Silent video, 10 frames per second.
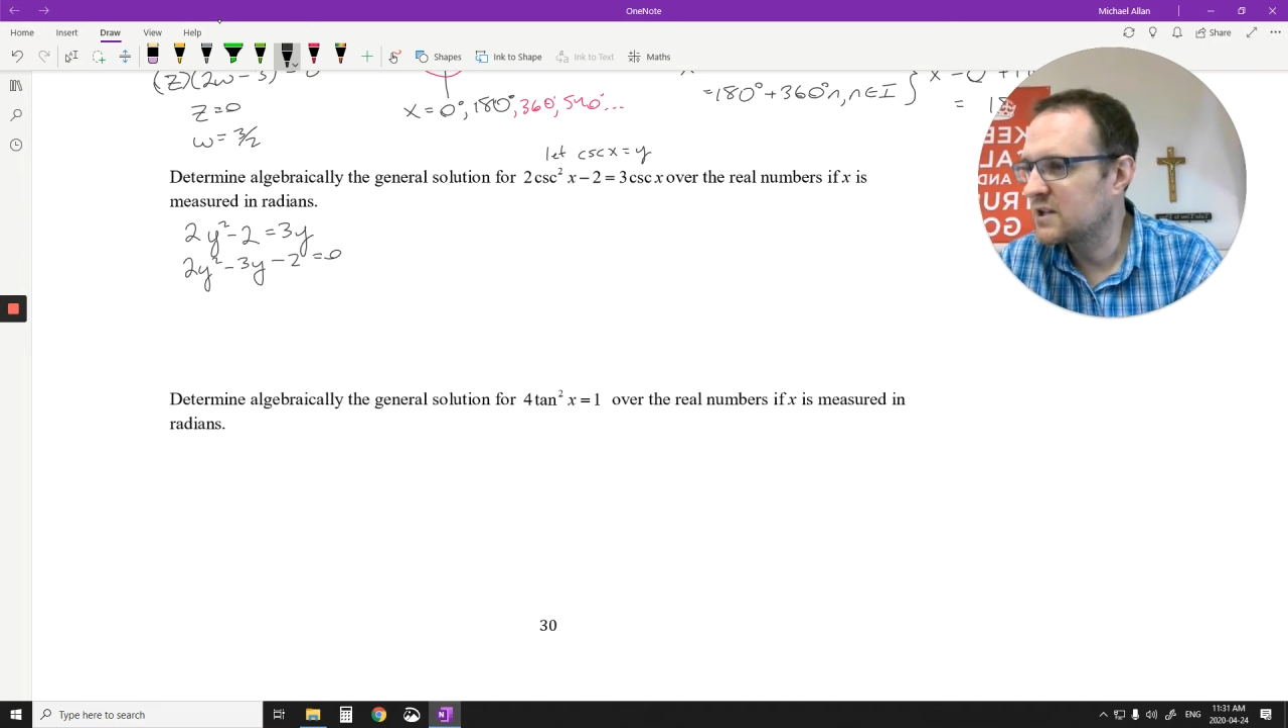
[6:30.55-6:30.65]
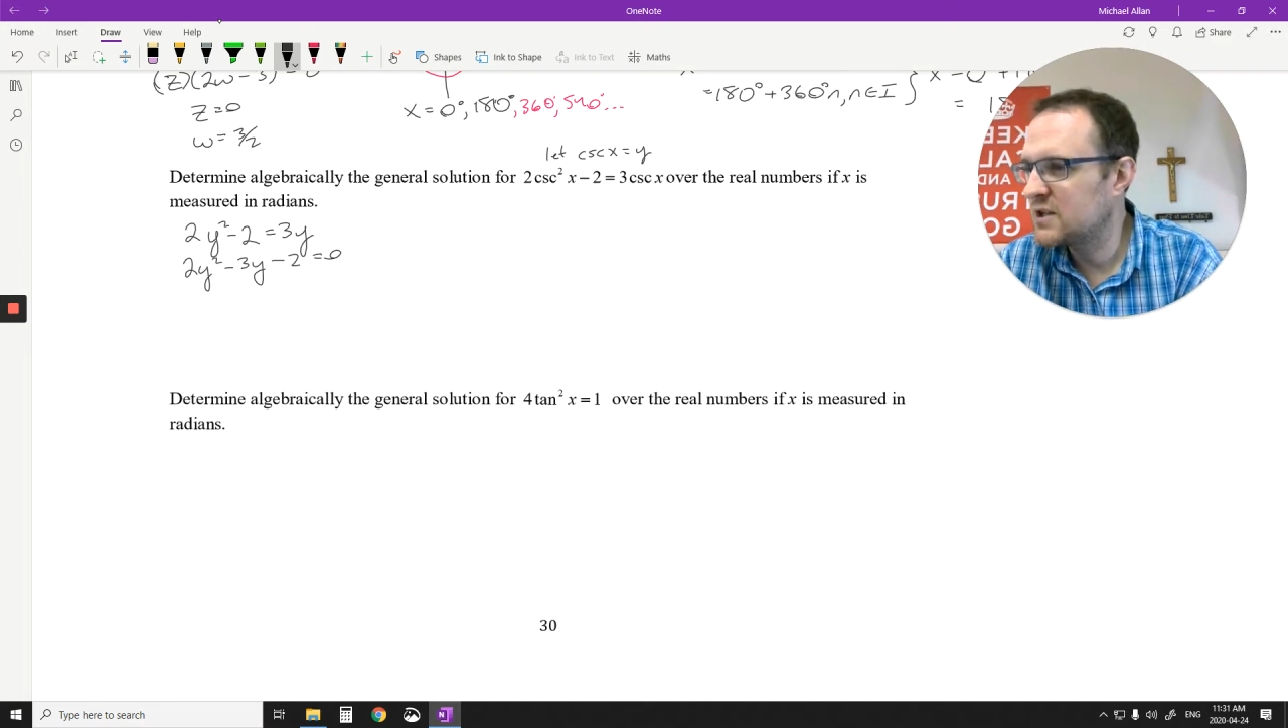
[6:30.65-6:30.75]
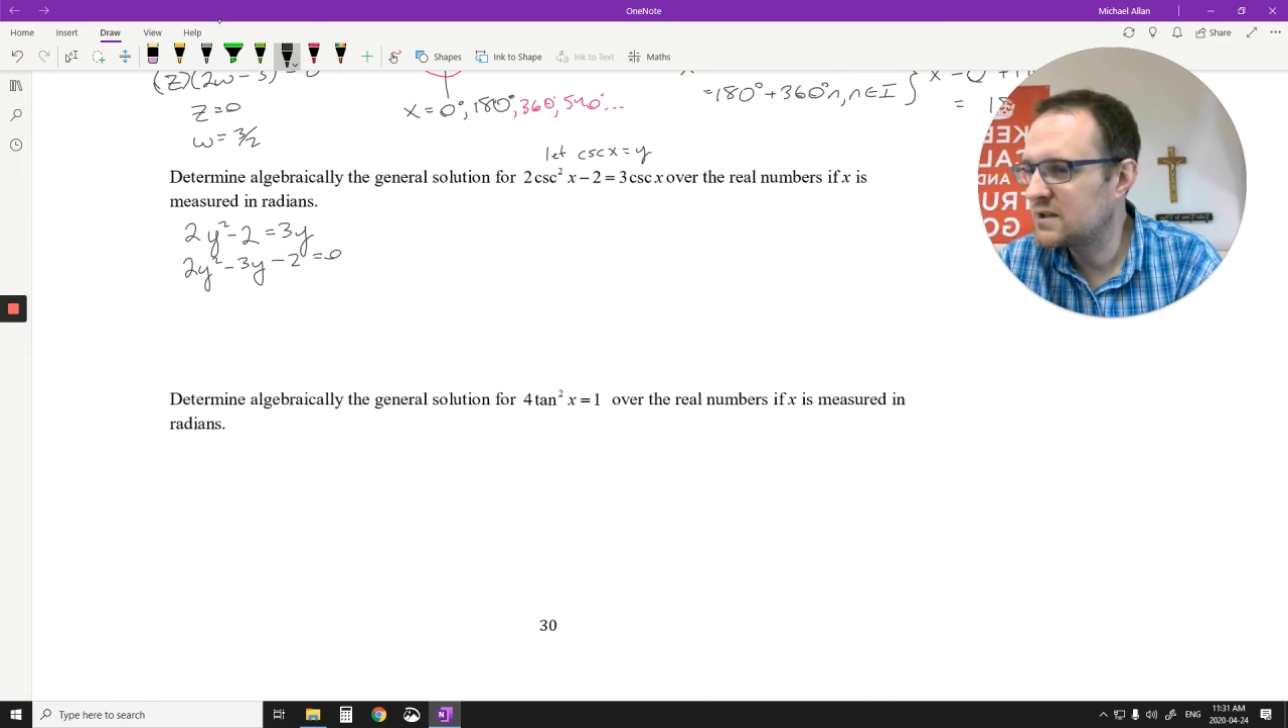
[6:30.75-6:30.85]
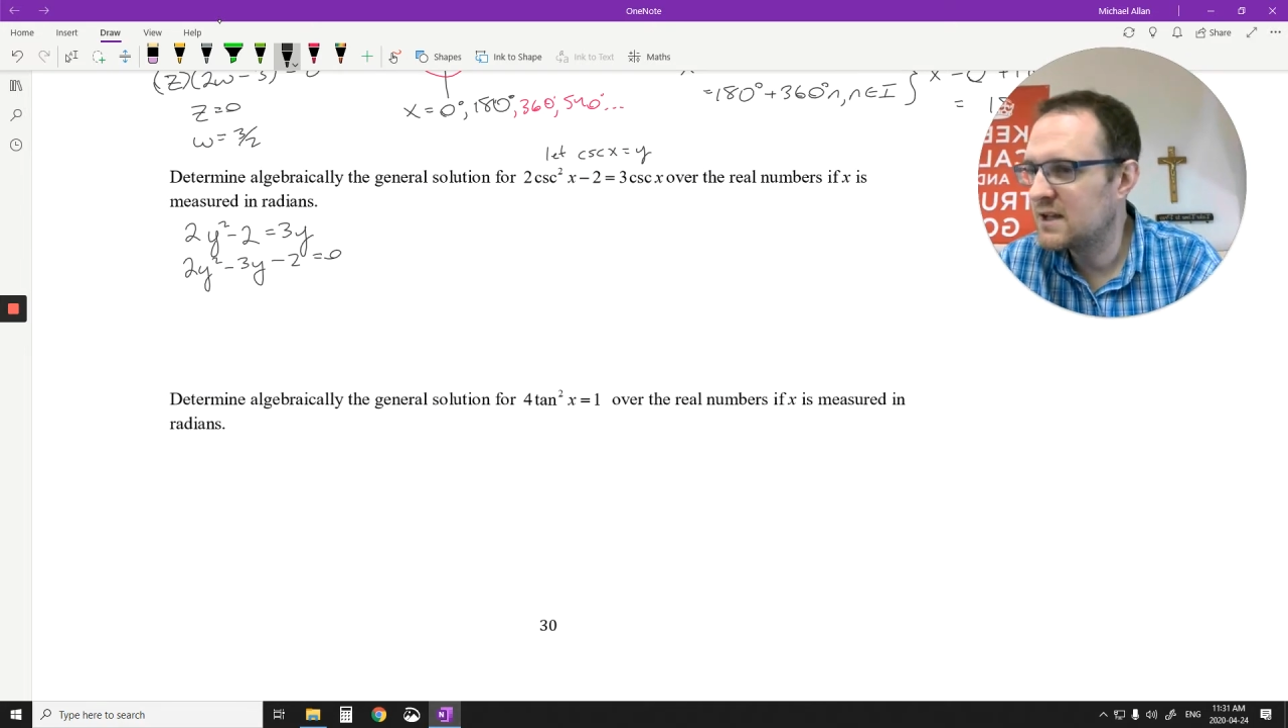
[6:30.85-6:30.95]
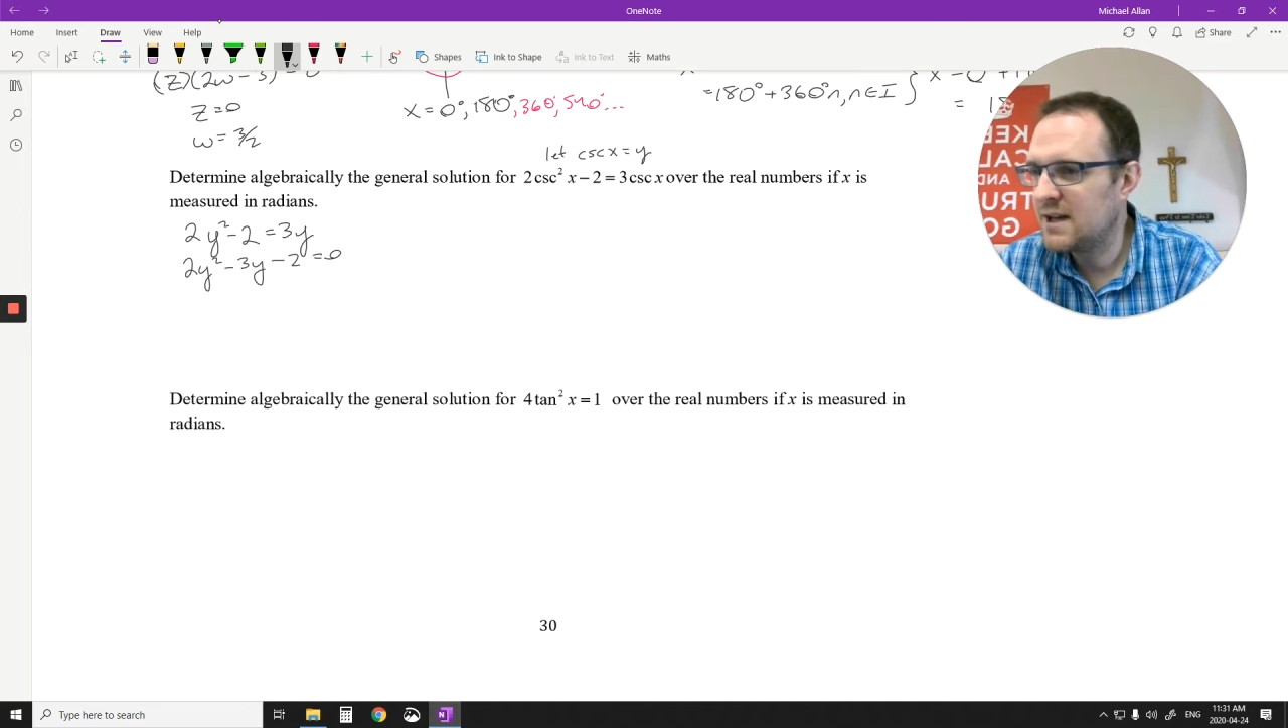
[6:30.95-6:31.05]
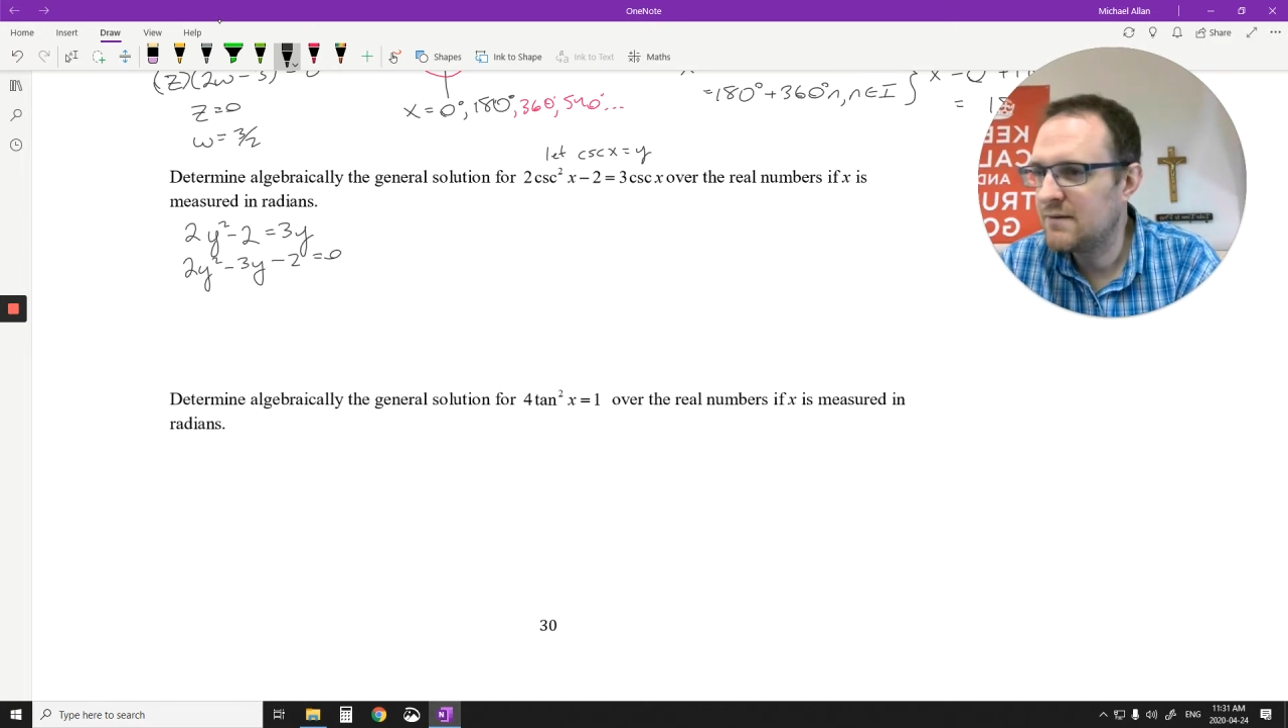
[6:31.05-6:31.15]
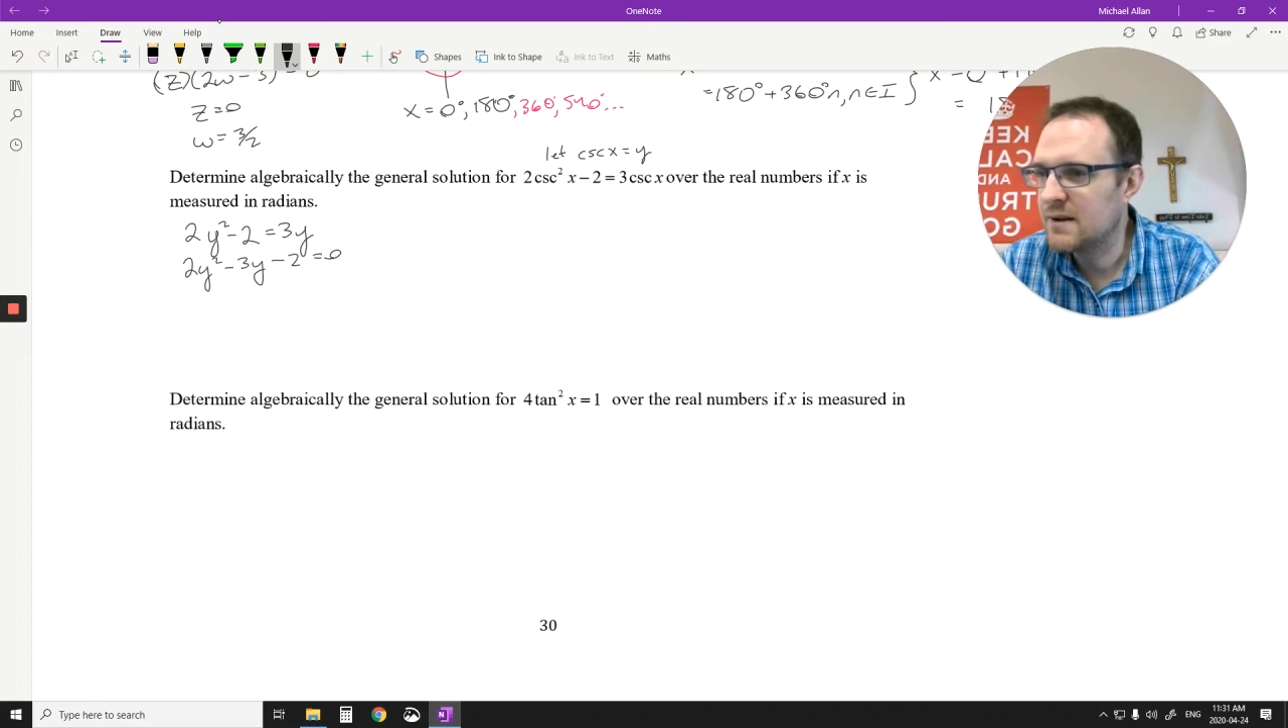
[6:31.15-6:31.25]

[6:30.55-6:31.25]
GCF.